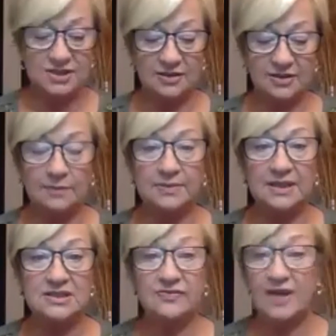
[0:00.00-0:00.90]
a little
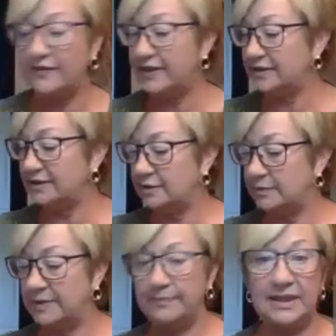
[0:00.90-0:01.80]
Blush Velvet, a little
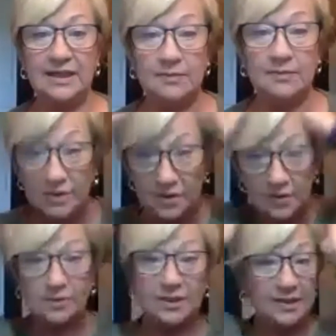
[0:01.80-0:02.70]
bit medium
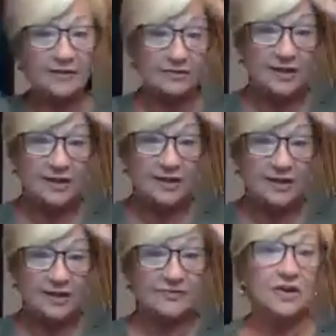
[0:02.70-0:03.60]
nude, fluff your
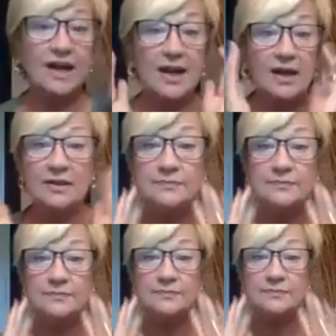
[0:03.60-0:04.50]
hair,
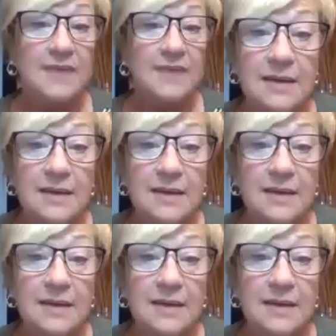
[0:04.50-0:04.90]
and hey,